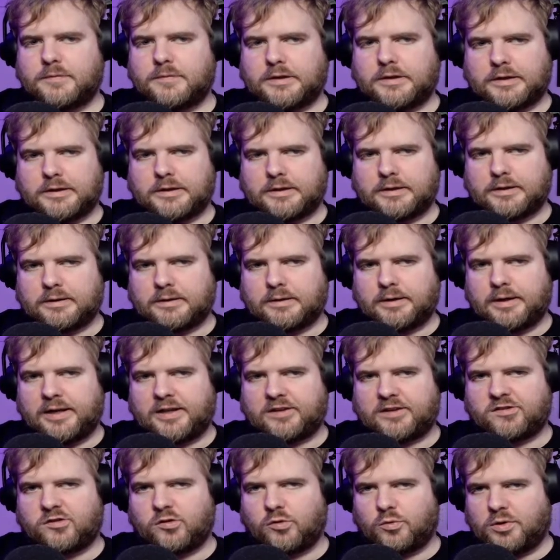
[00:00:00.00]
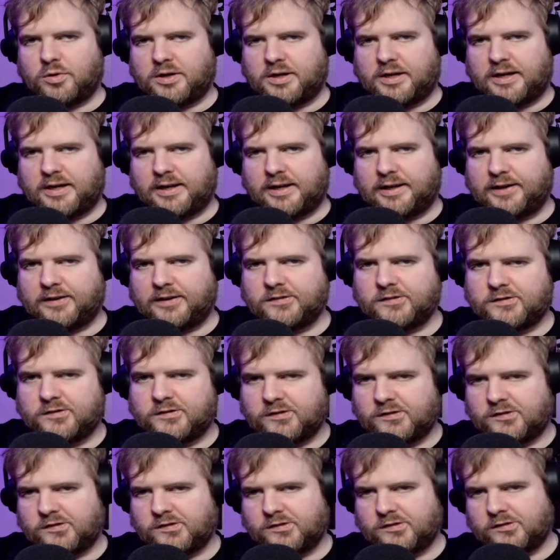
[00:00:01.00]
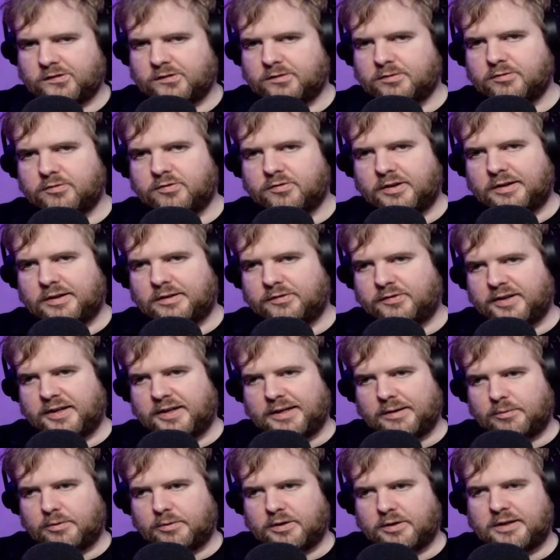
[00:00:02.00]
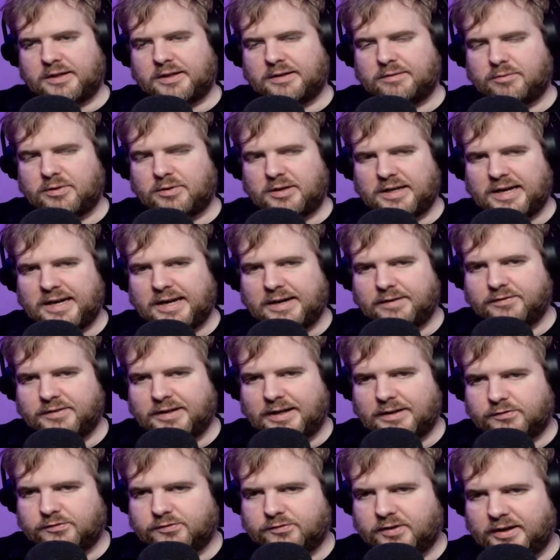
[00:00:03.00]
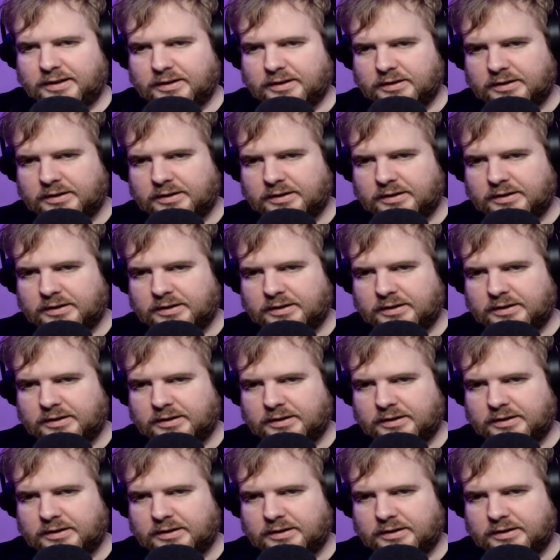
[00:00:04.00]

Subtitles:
Let's do an ls to verify that we have that file now.